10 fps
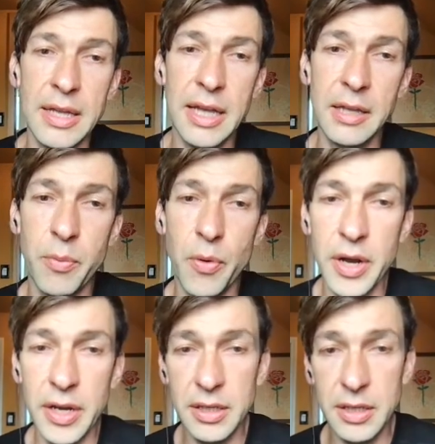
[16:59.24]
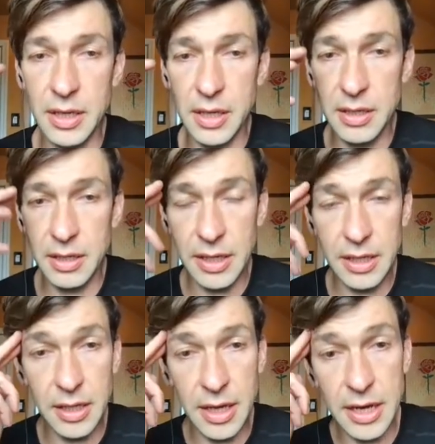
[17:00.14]
that point, an
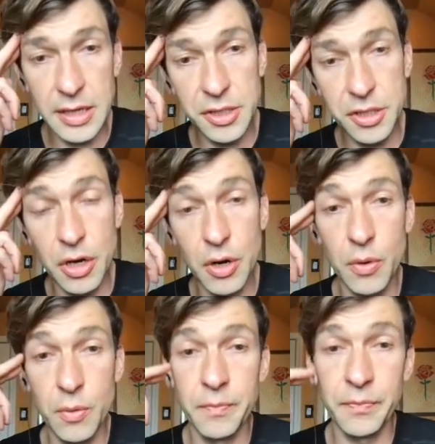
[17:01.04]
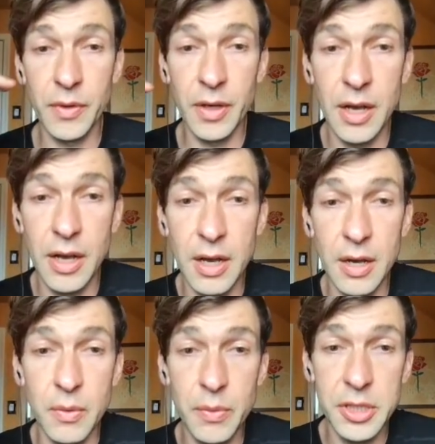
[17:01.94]
NGO,
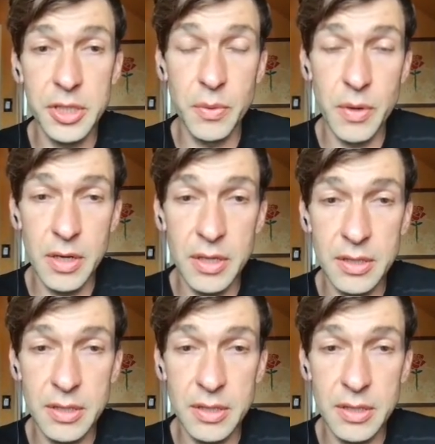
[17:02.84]
which was